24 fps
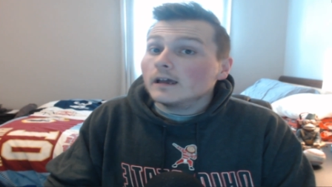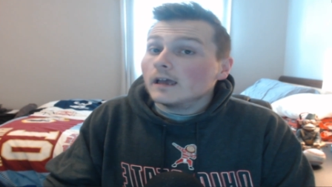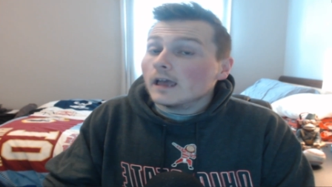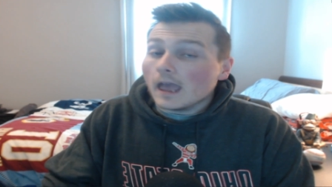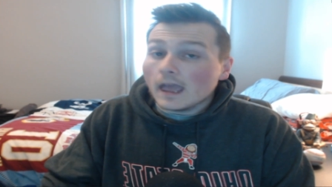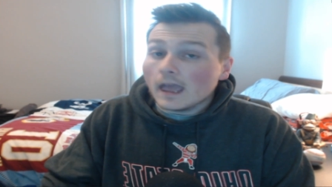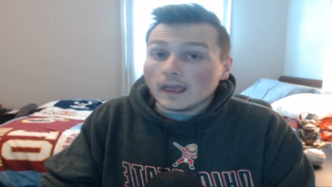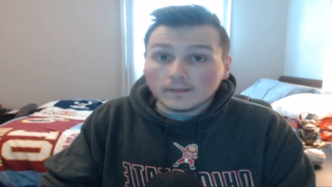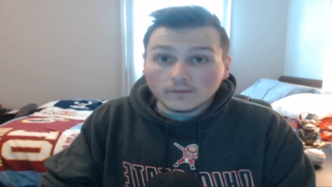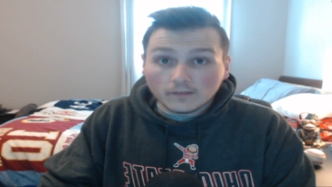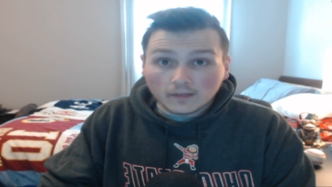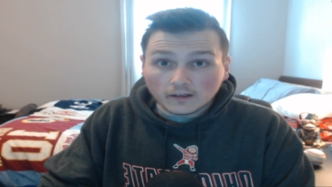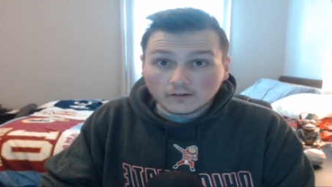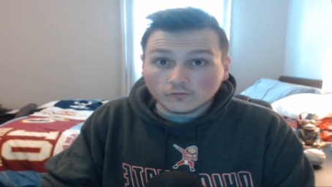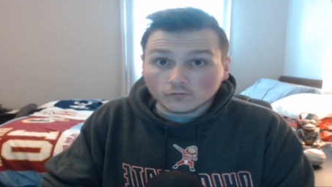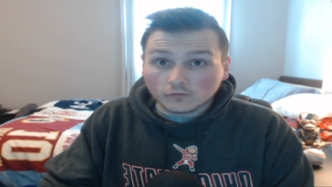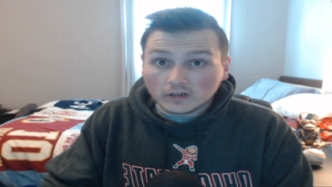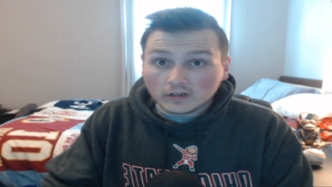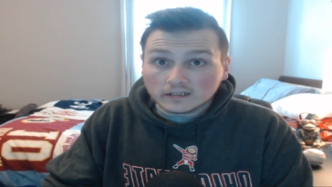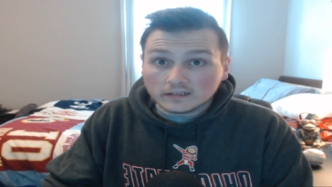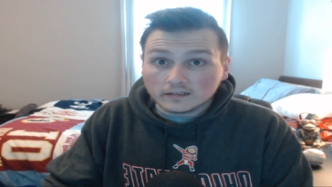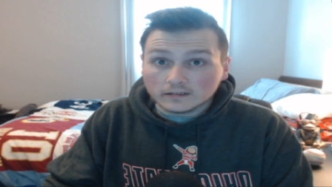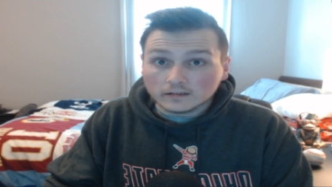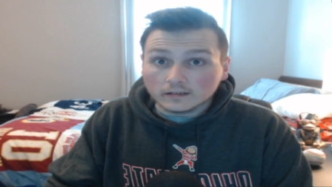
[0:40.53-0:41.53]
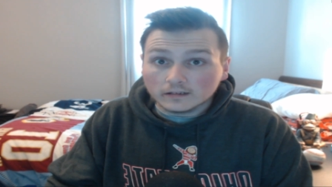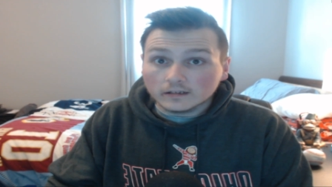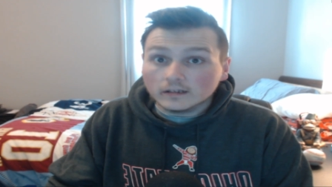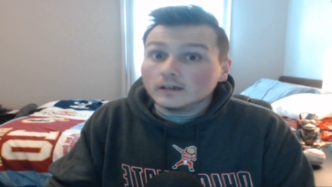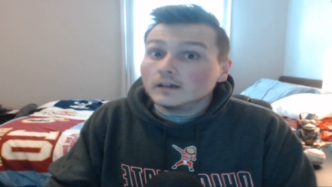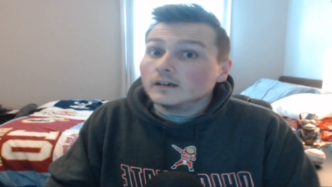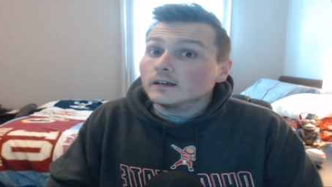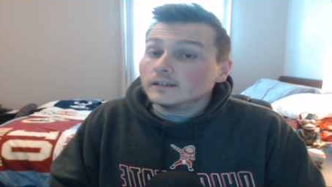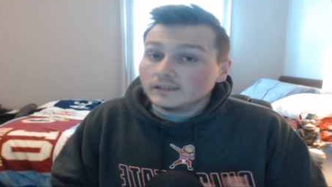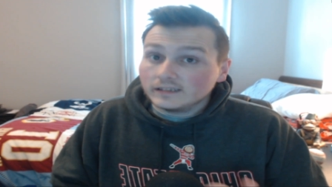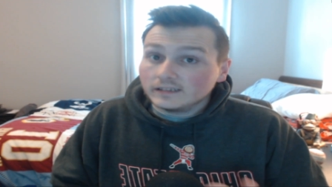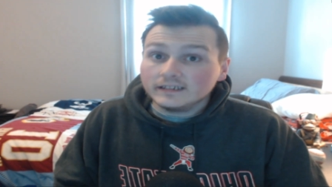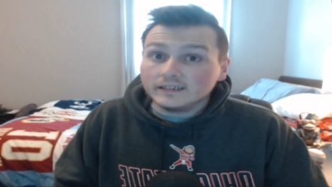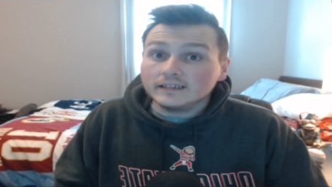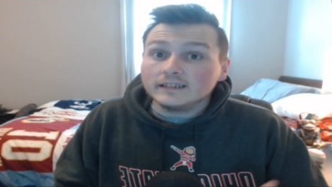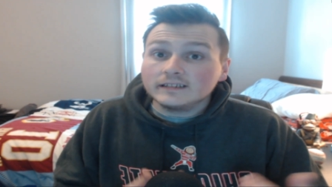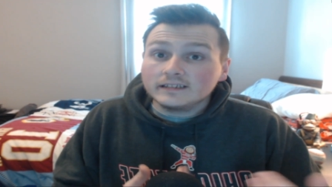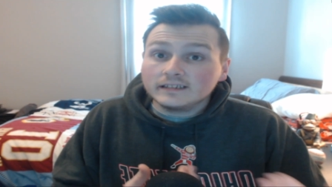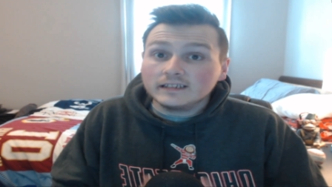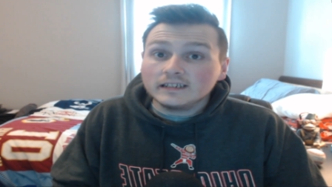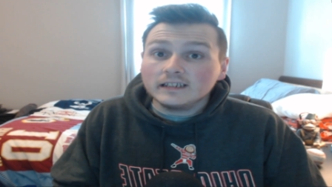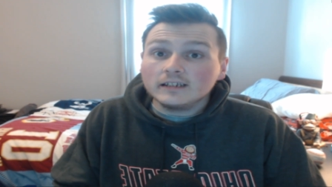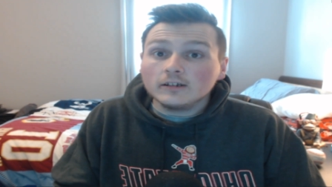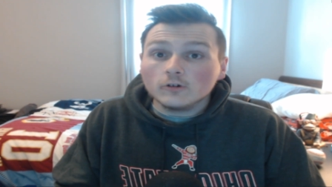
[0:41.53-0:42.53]
And then recently,
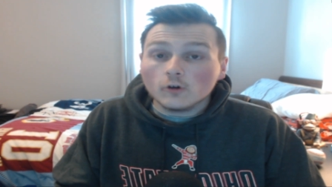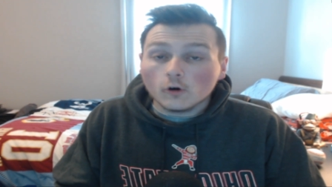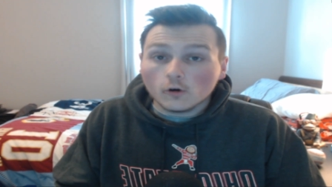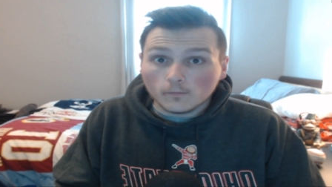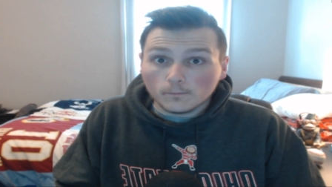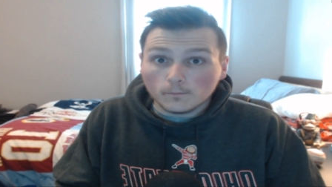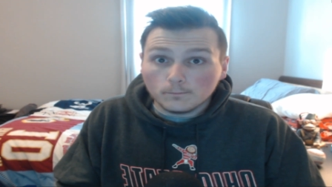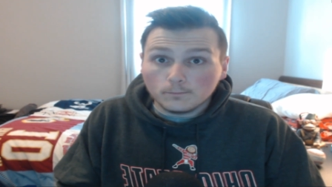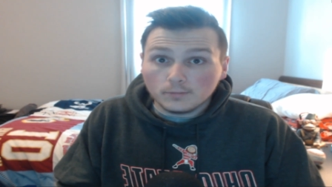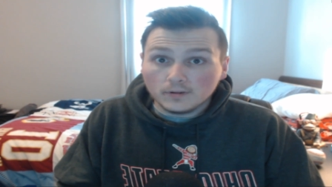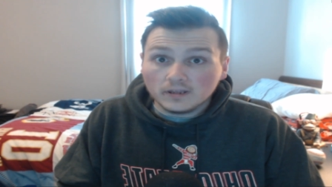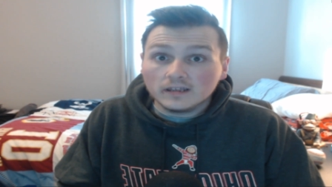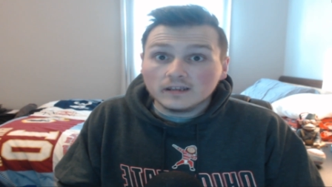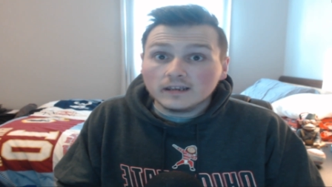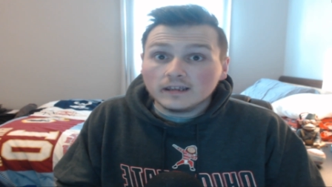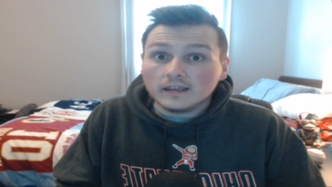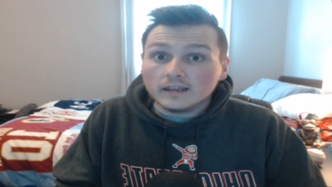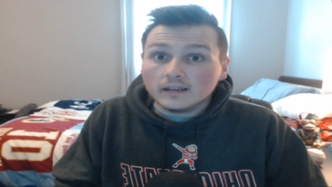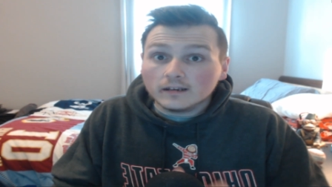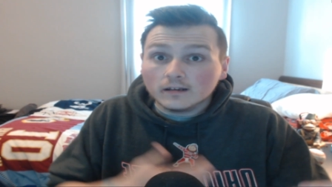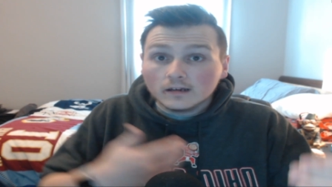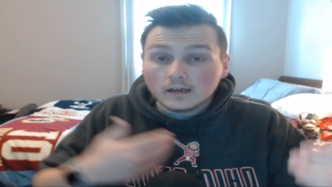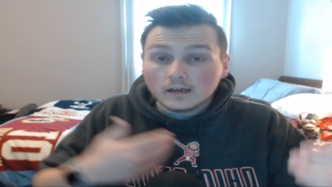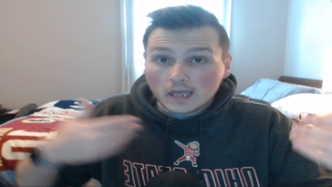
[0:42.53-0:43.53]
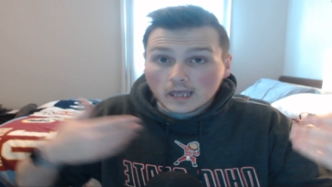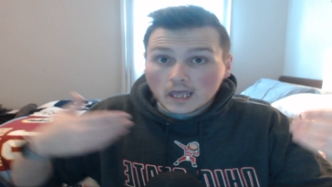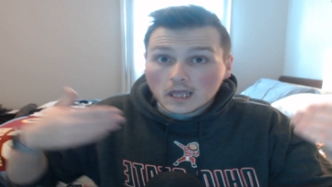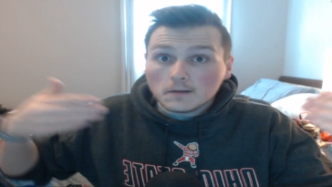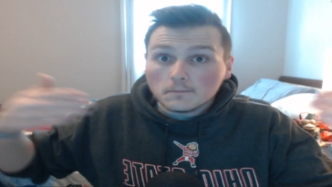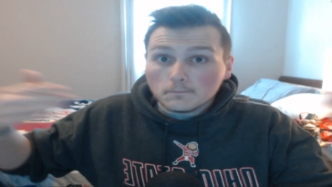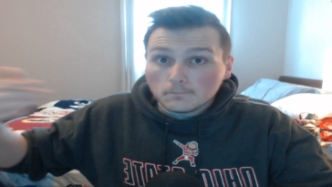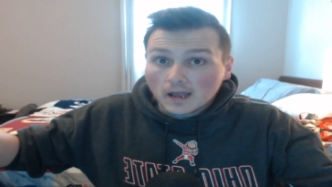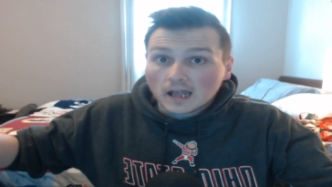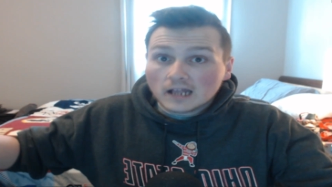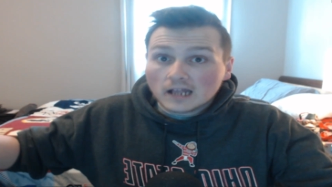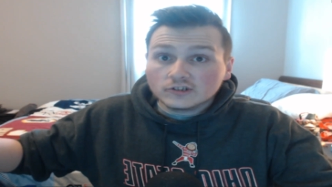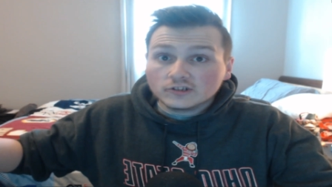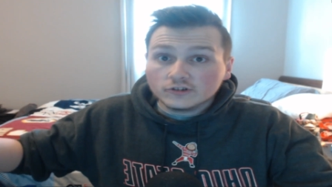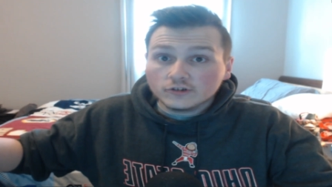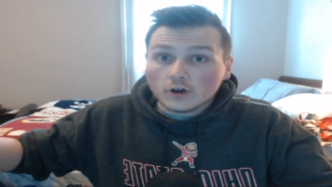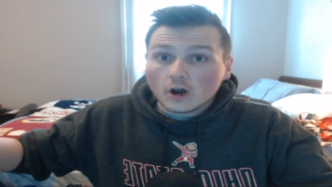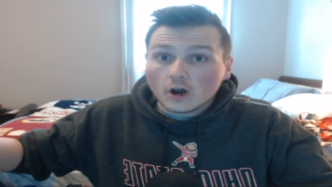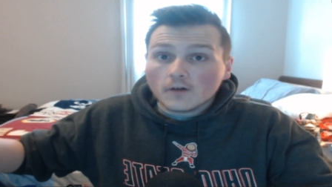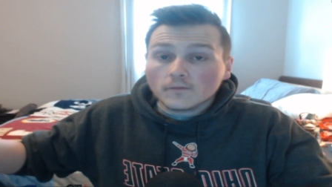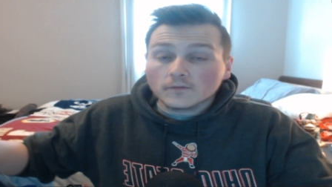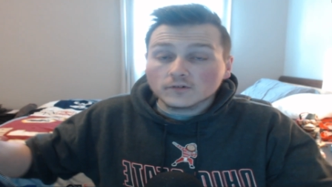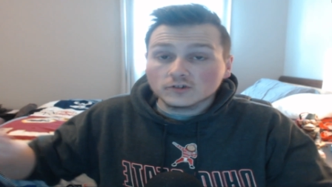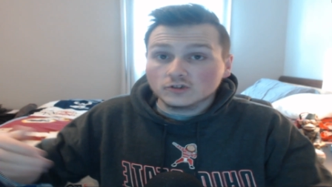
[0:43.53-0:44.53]
TNT bid in and matched the offer.